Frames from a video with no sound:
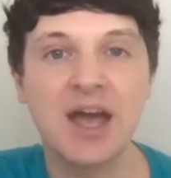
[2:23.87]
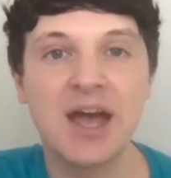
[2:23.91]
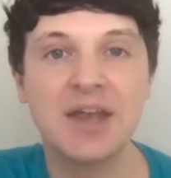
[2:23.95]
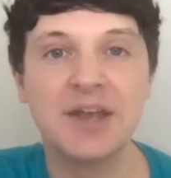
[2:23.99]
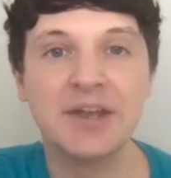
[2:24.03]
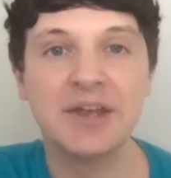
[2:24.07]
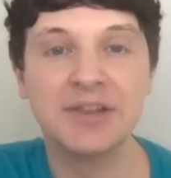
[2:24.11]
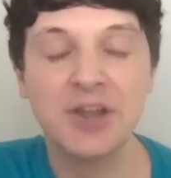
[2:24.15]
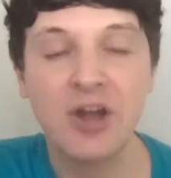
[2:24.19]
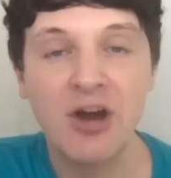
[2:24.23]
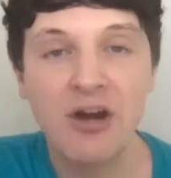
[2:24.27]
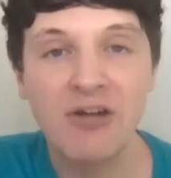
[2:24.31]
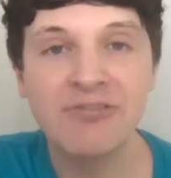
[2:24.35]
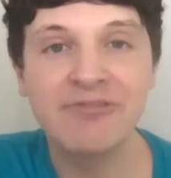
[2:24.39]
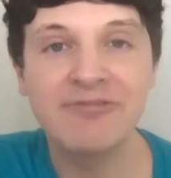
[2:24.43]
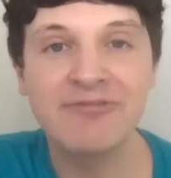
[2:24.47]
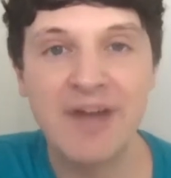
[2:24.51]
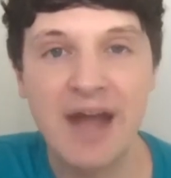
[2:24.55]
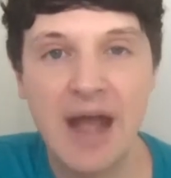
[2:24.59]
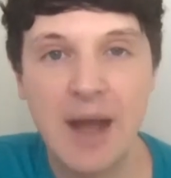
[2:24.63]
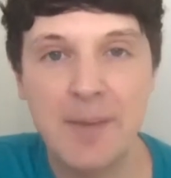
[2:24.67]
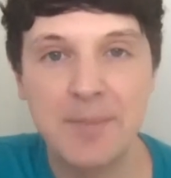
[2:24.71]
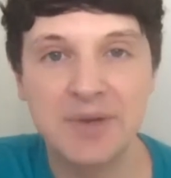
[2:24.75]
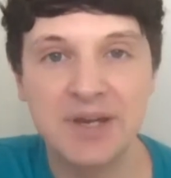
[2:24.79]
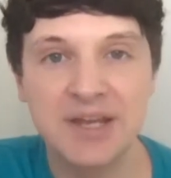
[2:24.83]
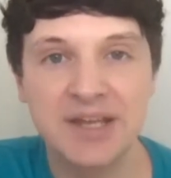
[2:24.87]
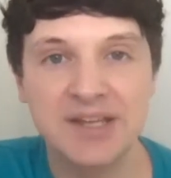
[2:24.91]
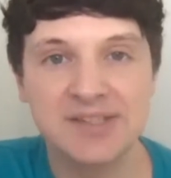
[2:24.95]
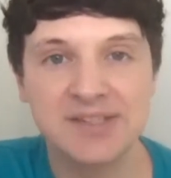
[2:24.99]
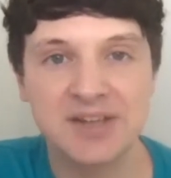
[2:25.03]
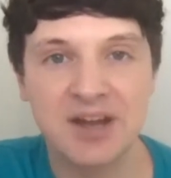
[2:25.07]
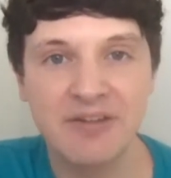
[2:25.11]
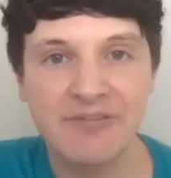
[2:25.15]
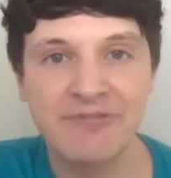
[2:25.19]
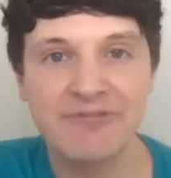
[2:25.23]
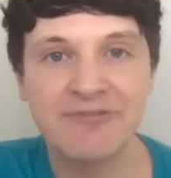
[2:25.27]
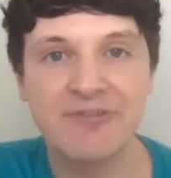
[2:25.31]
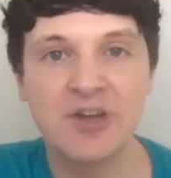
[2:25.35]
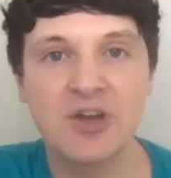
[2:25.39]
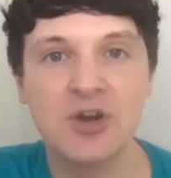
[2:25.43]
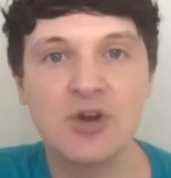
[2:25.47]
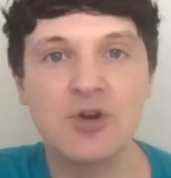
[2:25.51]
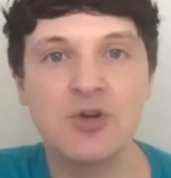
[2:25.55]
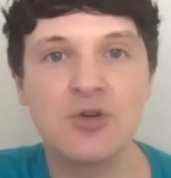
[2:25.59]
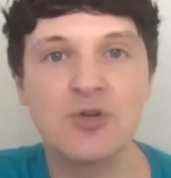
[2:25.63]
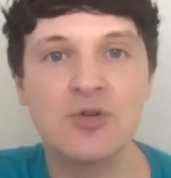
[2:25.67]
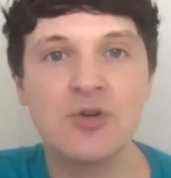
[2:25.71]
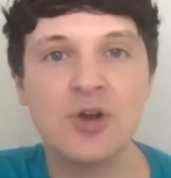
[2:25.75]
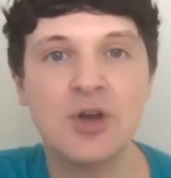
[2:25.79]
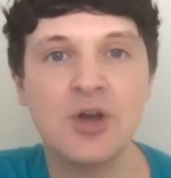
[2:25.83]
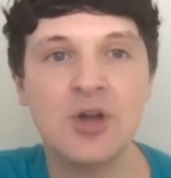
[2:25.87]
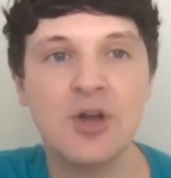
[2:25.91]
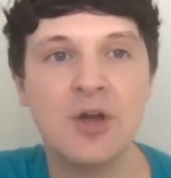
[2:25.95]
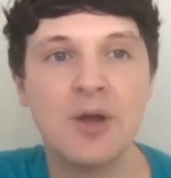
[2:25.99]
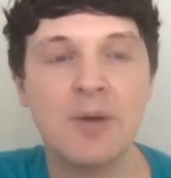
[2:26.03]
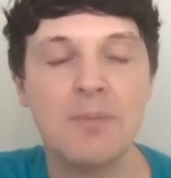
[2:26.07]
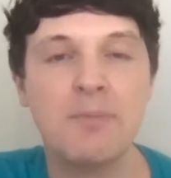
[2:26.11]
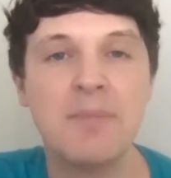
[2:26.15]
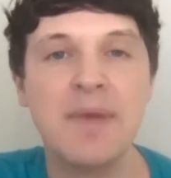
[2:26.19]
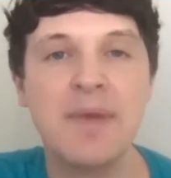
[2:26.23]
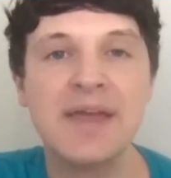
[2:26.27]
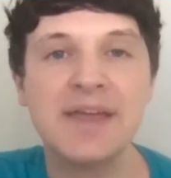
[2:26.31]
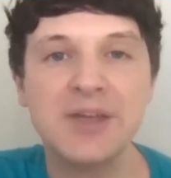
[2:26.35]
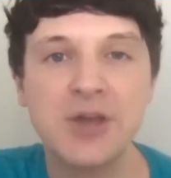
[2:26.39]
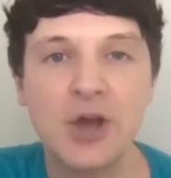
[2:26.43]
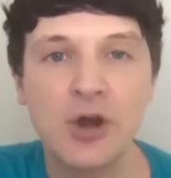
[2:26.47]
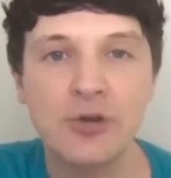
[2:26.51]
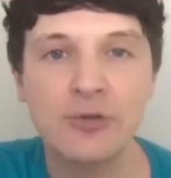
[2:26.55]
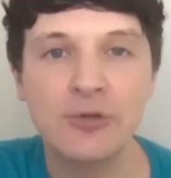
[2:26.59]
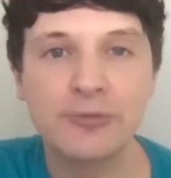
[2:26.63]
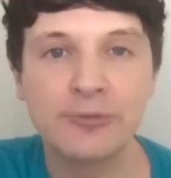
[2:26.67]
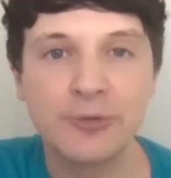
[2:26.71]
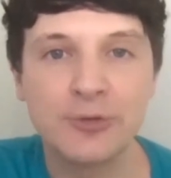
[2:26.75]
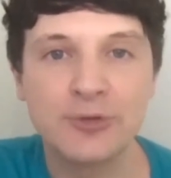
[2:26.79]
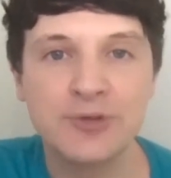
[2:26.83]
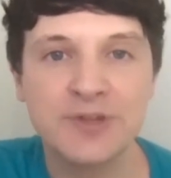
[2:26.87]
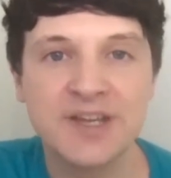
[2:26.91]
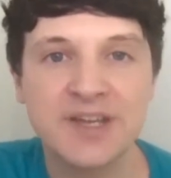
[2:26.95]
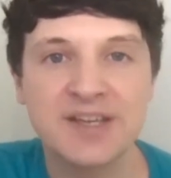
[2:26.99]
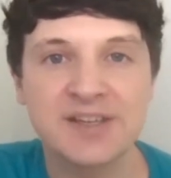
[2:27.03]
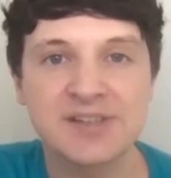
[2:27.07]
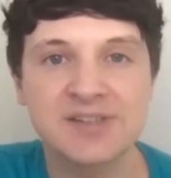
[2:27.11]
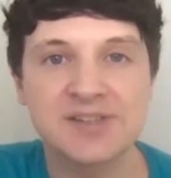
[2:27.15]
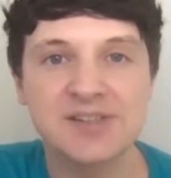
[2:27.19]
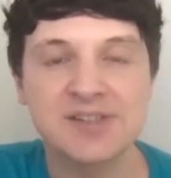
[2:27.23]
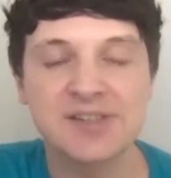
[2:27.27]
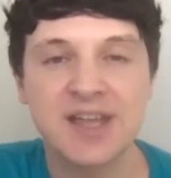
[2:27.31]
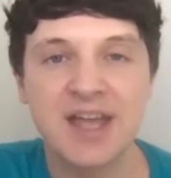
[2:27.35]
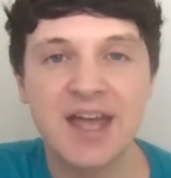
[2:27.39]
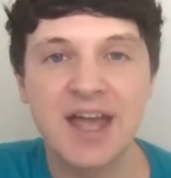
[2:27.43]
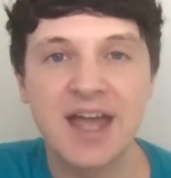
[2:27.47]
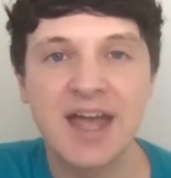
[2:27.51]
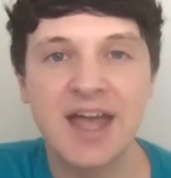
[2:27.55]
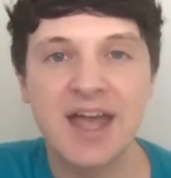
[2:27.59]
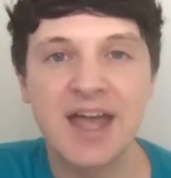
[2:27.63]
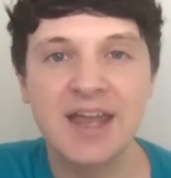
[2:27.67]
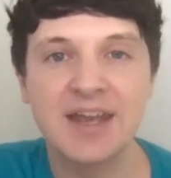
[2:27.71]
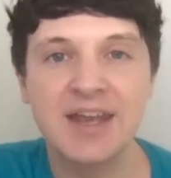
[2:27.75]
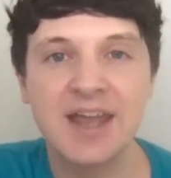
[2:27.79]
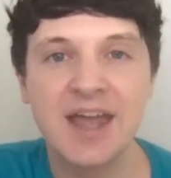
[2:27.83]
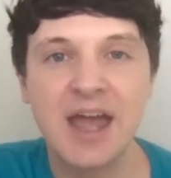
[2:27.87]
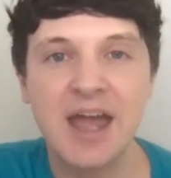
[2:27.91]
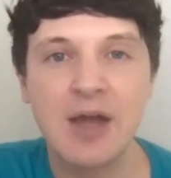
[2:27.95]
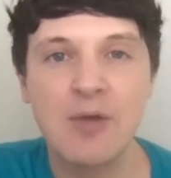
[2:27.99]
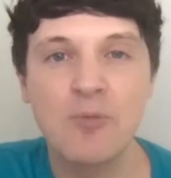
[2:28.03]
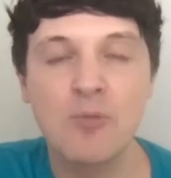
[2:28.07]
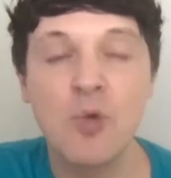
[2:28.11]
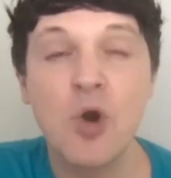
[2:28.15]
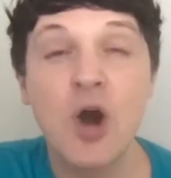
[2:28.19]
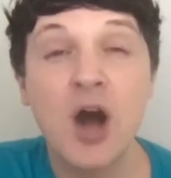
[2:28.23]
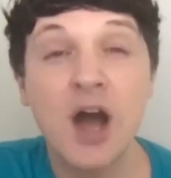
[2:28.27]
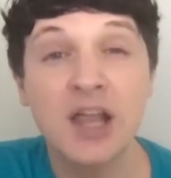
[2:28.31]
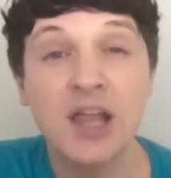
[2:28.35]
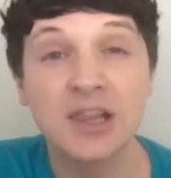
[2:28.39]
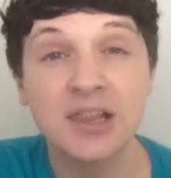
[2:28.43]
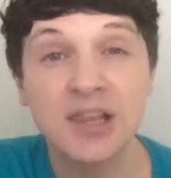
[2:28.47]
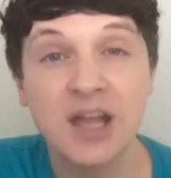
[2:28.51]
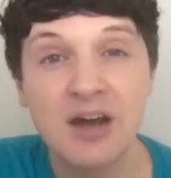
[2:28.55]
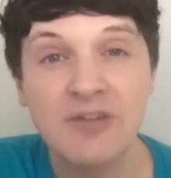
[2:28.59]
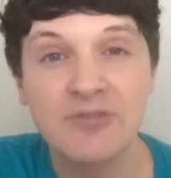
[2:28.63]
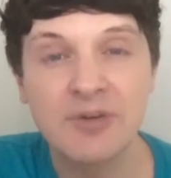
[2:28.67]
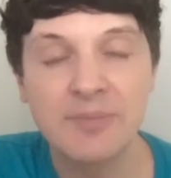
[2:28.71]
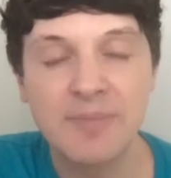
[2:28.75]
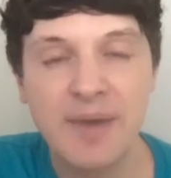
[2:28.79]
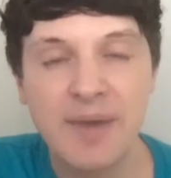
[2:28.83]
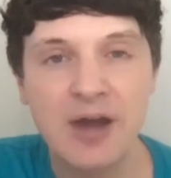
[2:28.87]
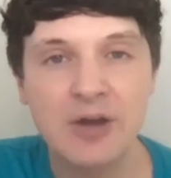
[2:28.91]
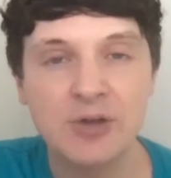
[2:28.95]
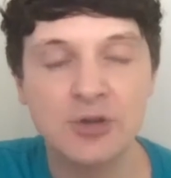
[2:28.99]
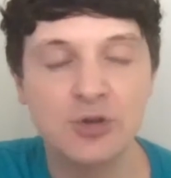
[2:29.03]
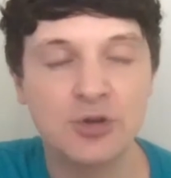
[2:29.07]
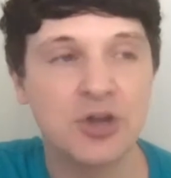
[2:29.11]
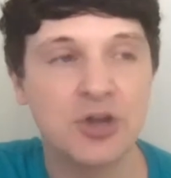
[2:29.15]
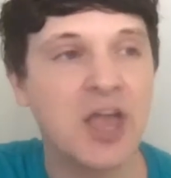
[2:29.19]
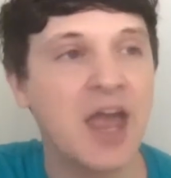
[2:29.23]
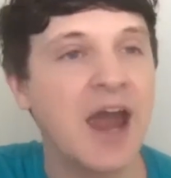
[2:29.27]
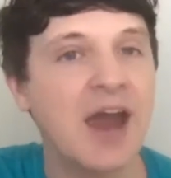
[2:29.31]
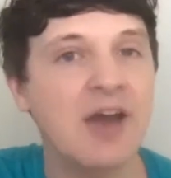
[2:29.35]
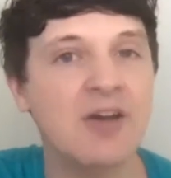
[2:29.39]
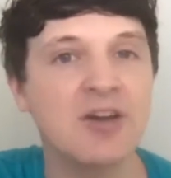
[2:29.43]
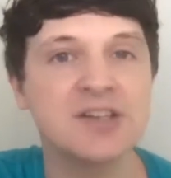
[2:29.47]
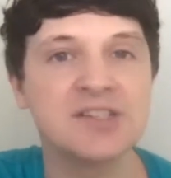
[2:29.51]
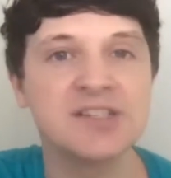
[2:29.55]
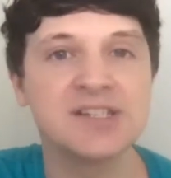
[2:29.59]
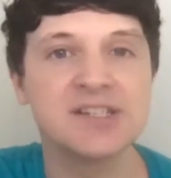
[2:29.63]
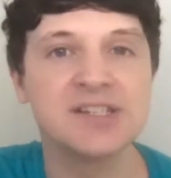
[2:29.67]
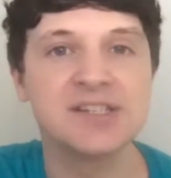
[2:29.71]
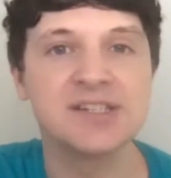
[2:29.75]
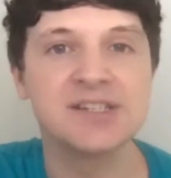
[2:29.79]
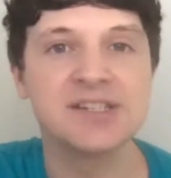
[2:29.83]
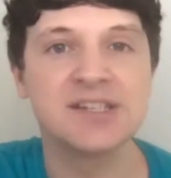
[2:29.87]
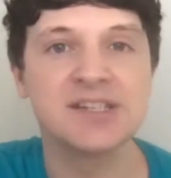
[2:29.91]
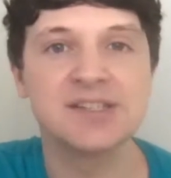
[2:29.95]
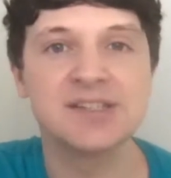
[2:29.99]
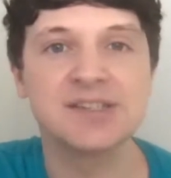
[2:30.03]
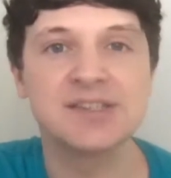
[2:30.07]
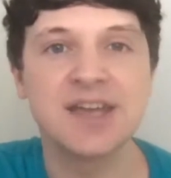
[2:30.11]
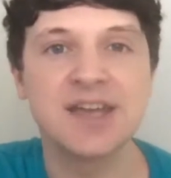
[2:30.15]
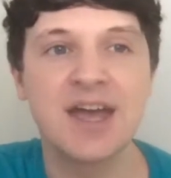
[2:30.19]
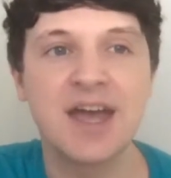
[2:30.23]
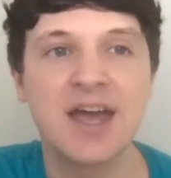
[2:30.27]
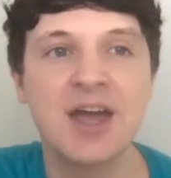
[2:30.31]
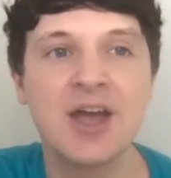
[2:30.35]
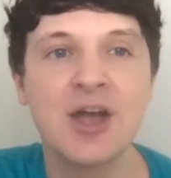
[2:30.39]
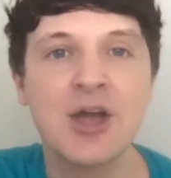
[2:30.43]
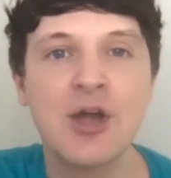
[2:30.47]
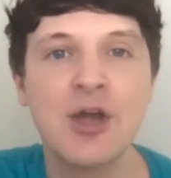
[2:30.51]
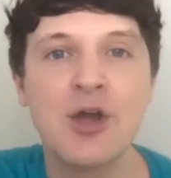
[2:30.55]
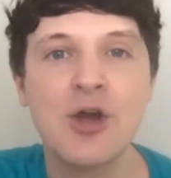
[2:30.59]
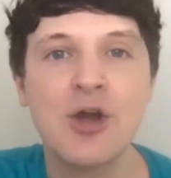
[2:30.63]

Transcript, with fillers: and a lot of families I feel may go through this and and what i love about your characters is they're